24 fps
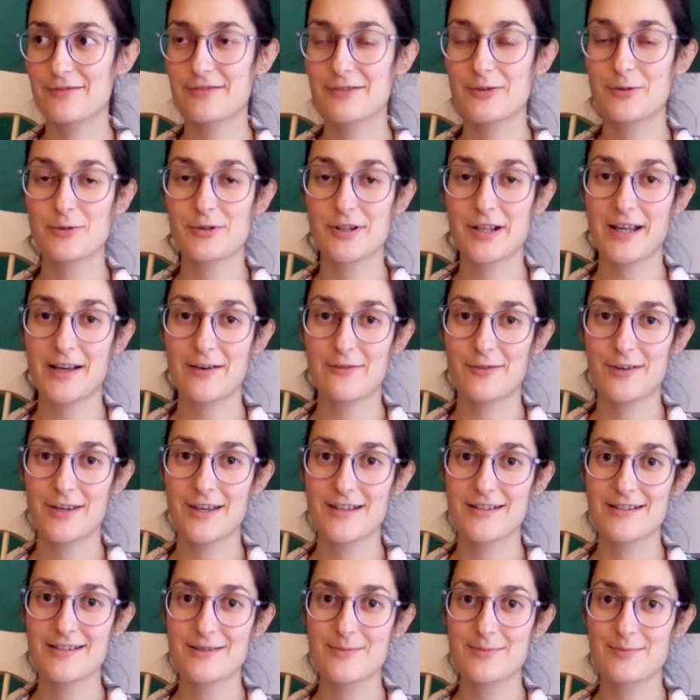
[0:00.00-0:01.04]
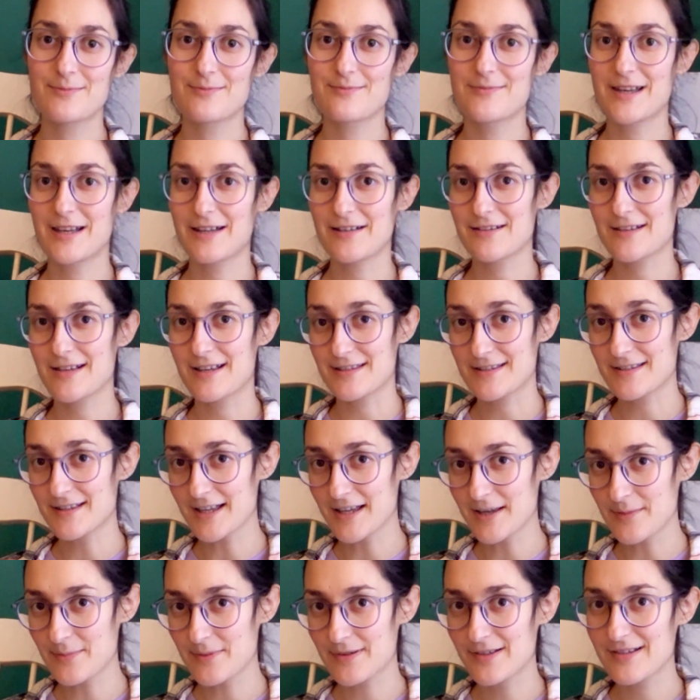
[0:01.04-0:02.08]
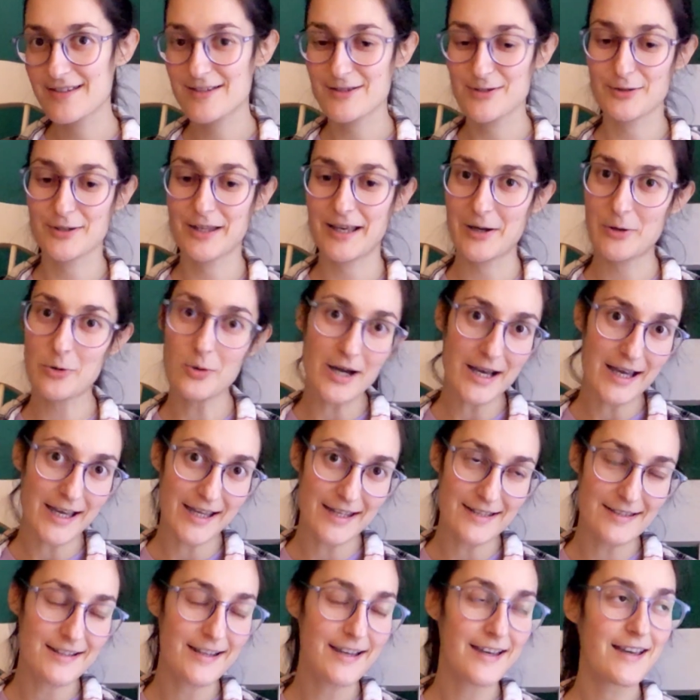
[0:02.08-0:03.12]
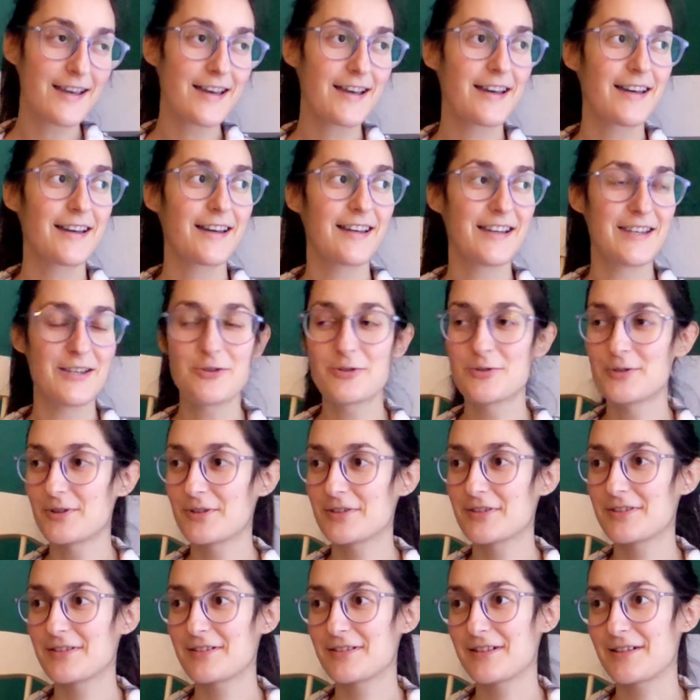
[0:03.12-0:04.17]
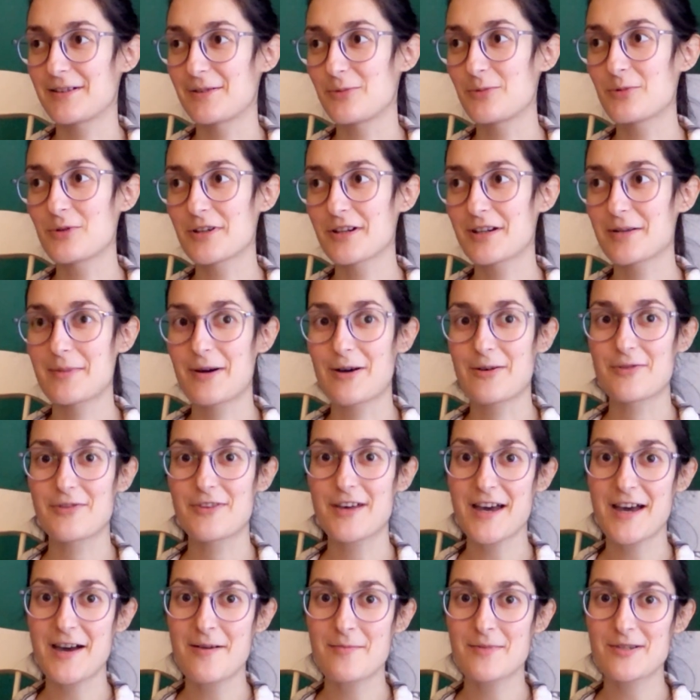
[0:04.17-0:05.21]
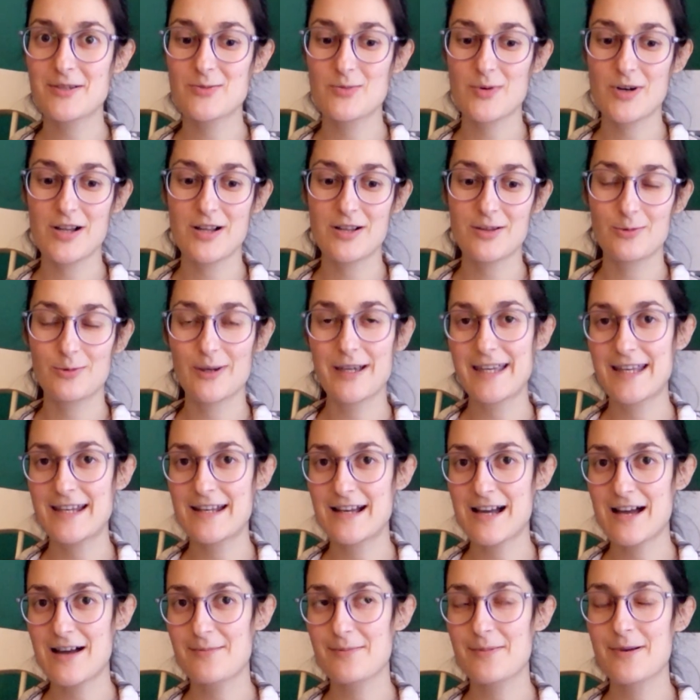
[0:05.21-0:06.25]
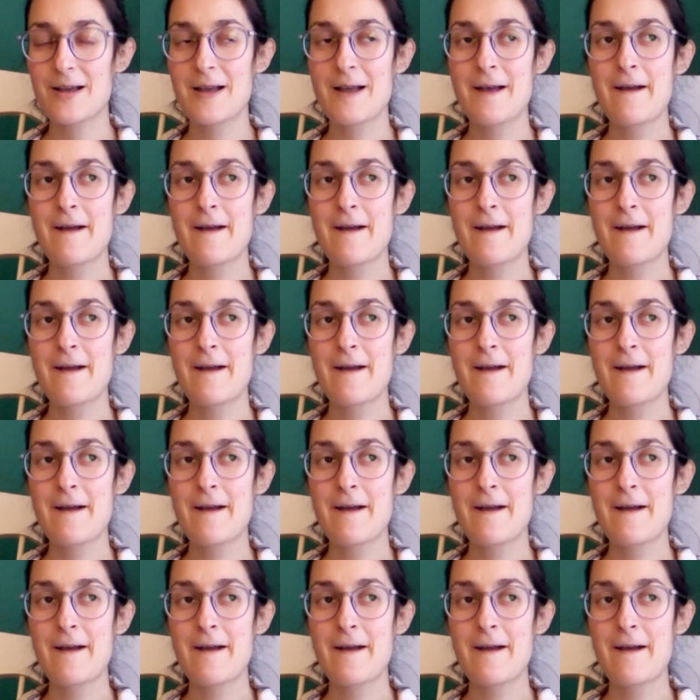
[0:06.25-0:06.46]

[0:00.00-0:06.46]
already have kids. They're asleep, so they're quiet. You're not worried about them as well, waking up.